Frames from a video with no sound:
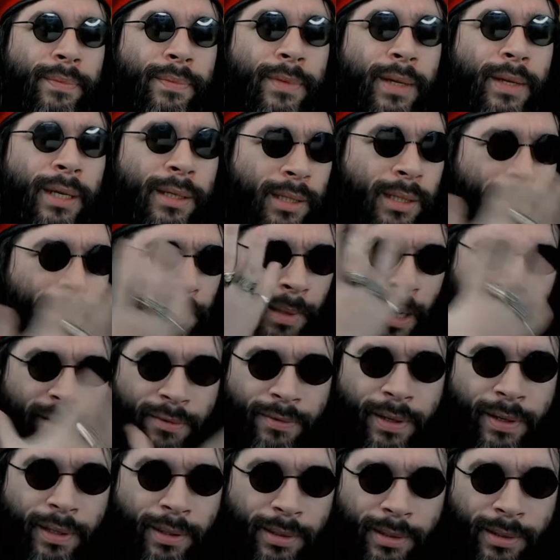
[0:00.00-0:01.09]
is in
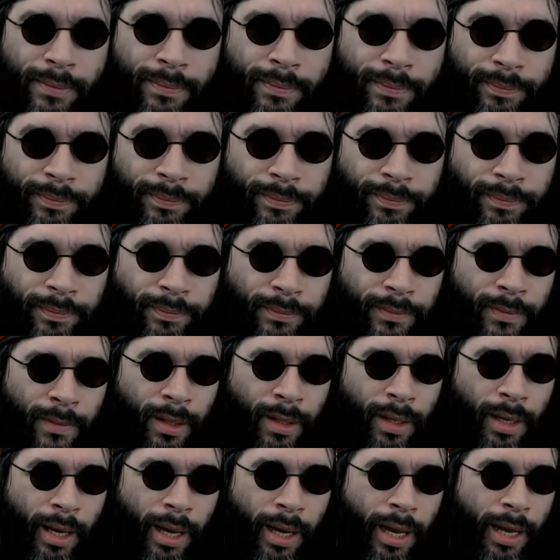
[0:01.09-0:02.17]
blackface,
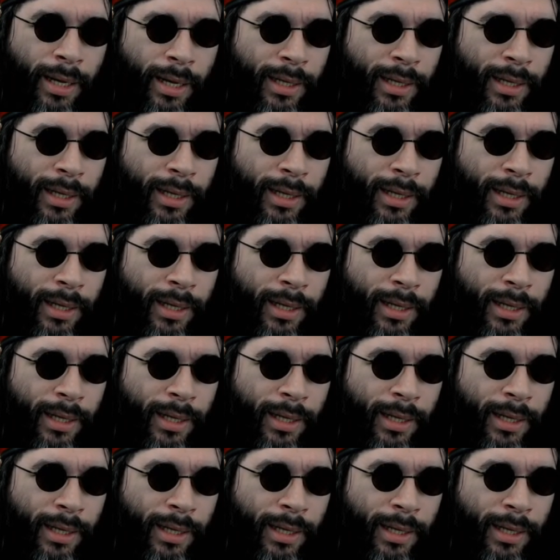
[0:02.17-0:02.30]
and